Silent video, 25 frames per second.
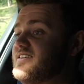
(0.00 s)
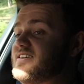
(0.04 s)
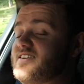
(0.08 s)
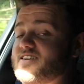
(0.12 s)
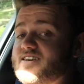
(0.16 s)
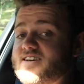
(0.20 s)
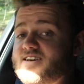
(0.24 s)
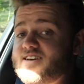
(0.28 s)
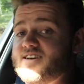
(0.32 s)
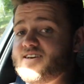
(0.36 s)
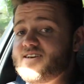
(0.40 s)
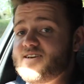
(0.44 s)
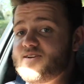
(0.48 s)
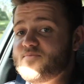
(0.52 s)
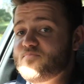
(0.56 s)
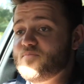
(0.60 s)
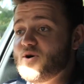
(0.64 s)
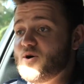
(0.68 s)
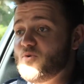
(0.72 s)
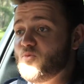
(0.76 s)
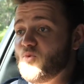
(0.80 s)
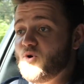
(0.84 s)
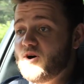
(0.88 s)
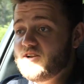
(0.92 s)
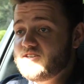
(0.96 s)
it.
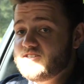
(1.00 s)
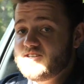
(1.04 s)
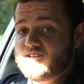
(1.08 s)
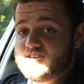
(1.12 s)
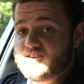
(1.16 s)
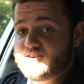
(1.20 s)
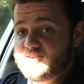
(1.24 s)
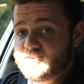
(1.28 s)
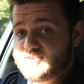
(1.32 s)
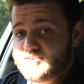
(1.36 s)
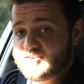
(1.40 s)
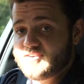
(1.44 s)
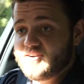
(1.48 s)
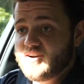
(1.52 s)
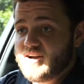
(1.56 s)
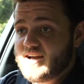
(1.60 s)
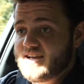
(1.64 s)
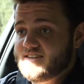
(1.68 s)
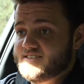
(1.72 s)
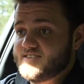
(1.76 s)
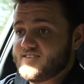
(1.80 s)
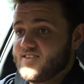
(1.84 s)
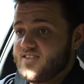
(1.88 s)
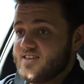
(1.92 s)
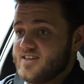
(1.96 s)
But what do you
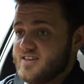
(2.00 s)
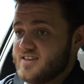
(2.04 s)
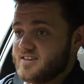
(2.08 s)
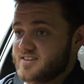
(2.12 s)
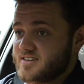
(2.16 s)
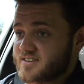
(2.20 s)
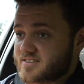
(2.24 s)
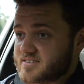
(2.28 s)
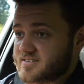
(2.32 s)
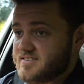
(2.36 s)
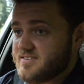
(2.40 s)
guys think?